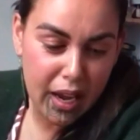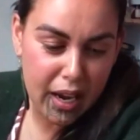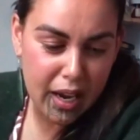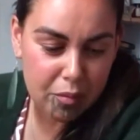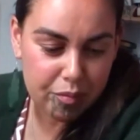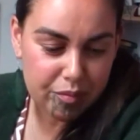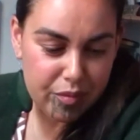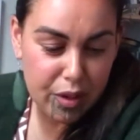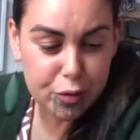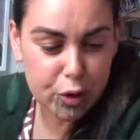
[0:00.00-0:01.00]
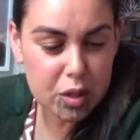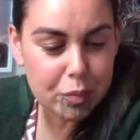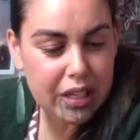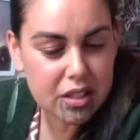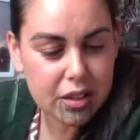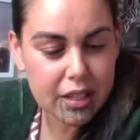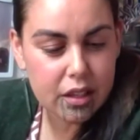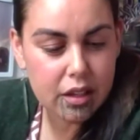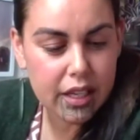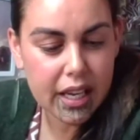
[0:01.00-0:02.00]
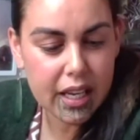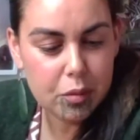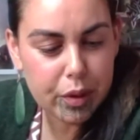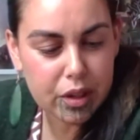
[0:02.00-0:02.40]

um, the first pātai that I had.